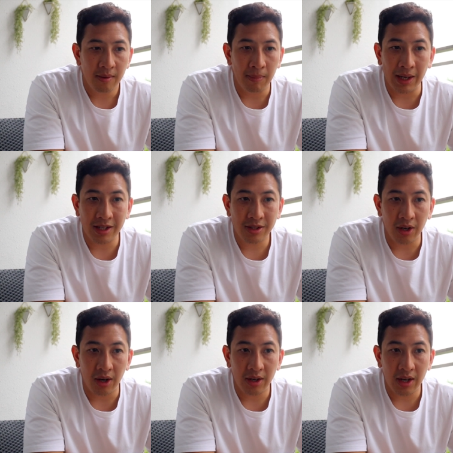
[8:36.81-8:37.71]
Millie's
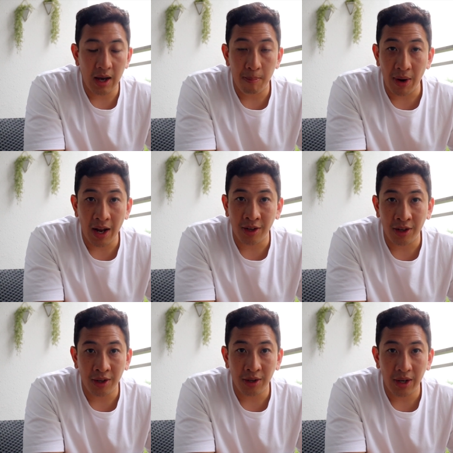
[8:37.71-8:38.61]
got a brand
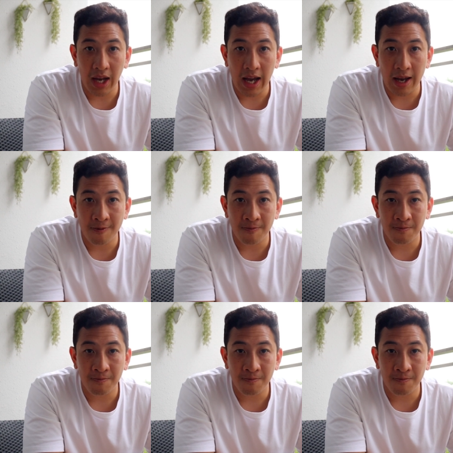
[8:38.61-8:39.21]
new um,